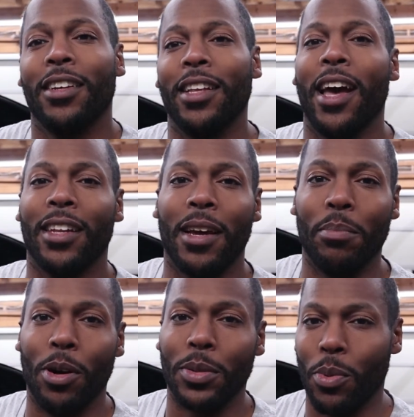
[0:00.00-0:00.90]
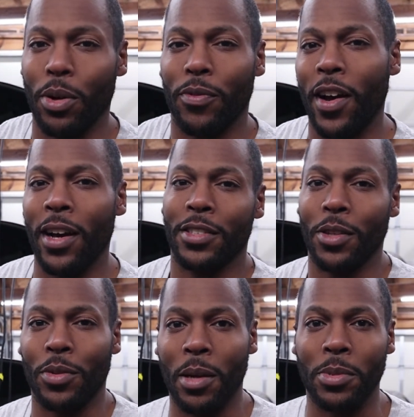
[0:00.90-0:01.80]
The headlight bulbs work fine,
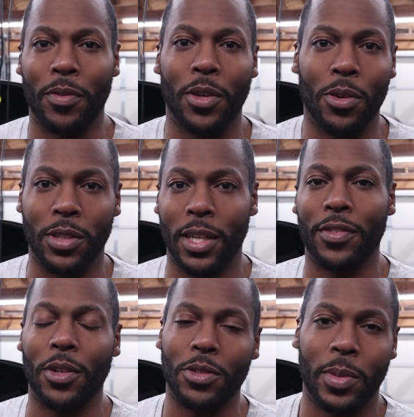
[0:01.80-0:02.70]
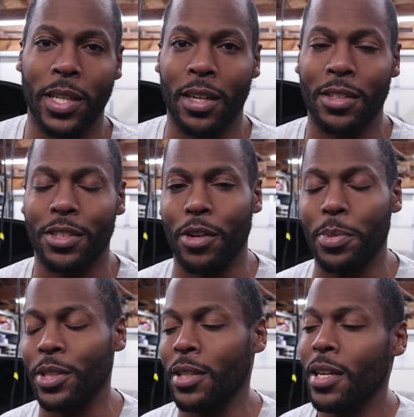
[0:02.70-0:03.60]
so thumbs up for those. Links for those will be down in the
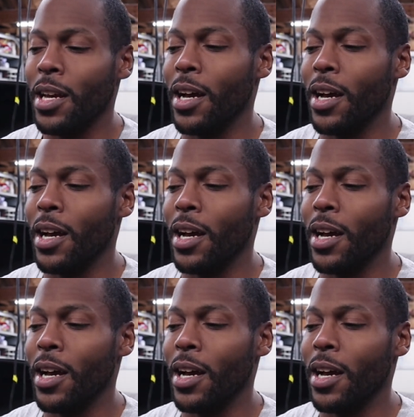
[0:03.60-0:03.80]
description.